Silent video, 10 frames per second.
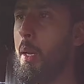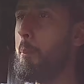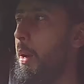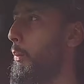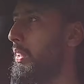
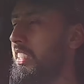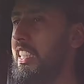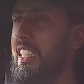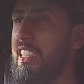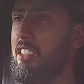But with
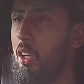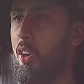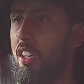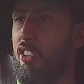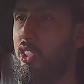these,
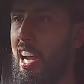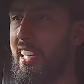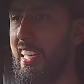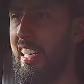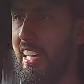on a dry
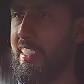day like